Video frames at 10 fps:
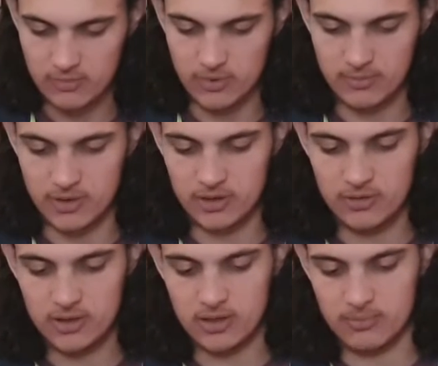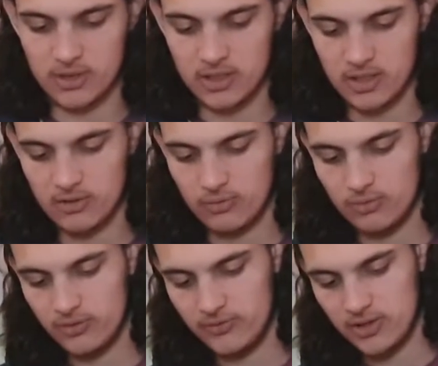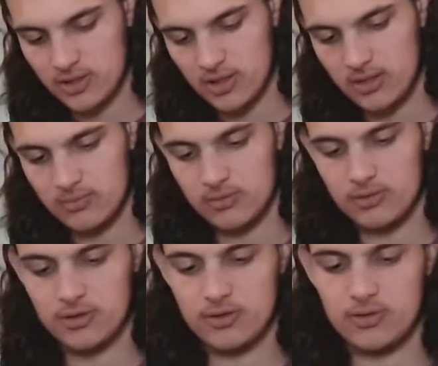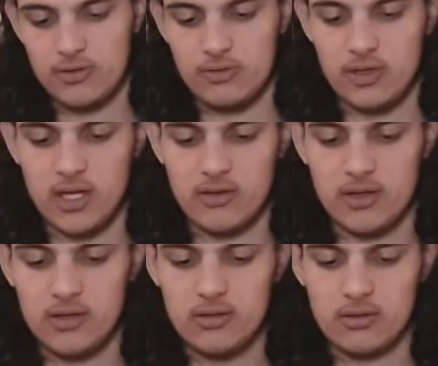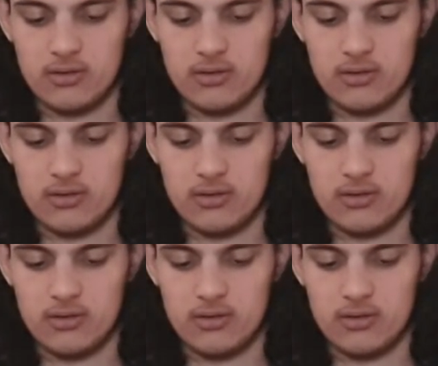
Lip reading: what I'm going to do is I'm going to take all of these cables together,